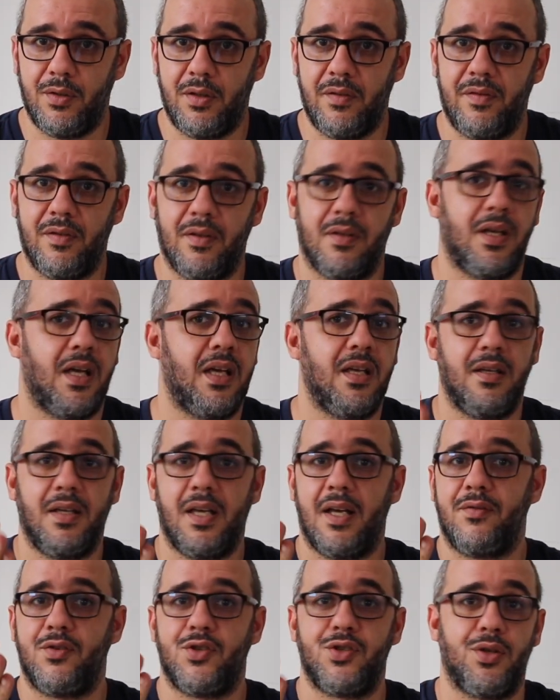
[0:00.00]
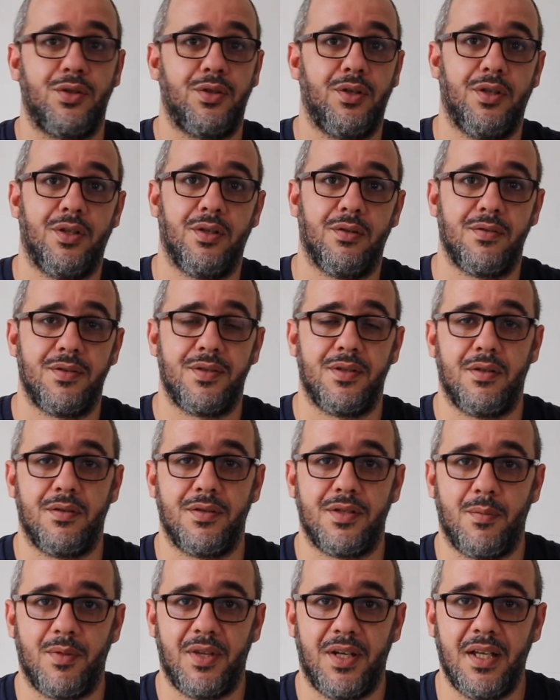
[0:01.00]
if I have shotgun or
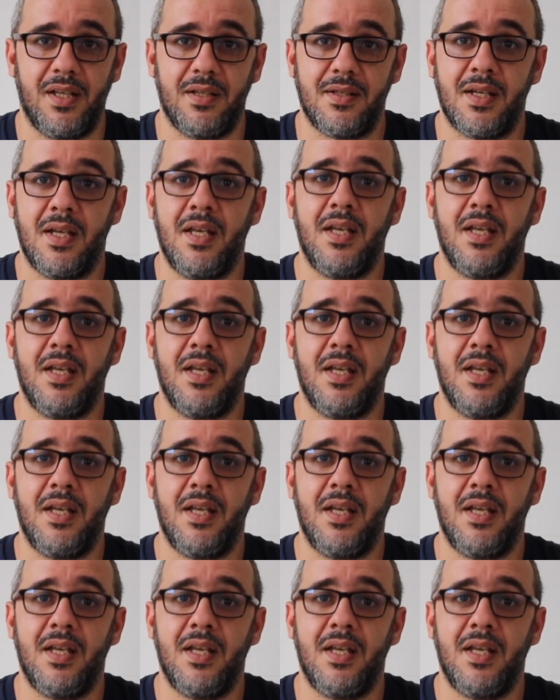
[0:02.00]
something else,